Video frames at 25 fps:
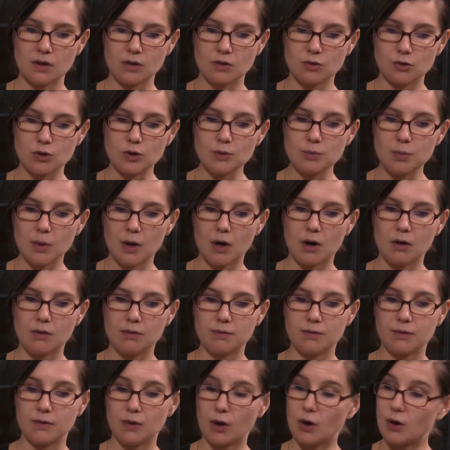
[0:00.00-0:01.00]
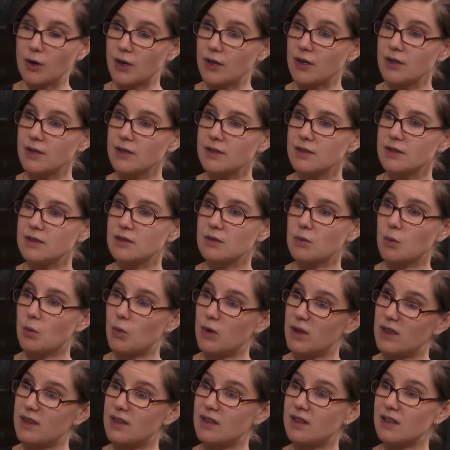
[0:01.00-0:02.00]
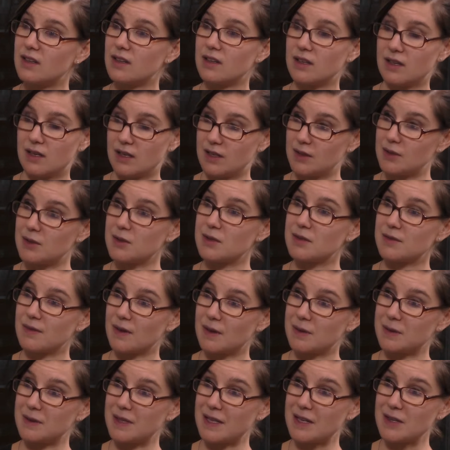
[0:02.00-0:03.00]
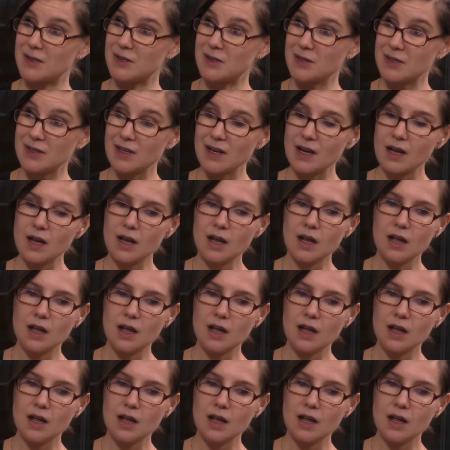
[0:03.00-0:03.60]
group of lawyers within Linux Foundation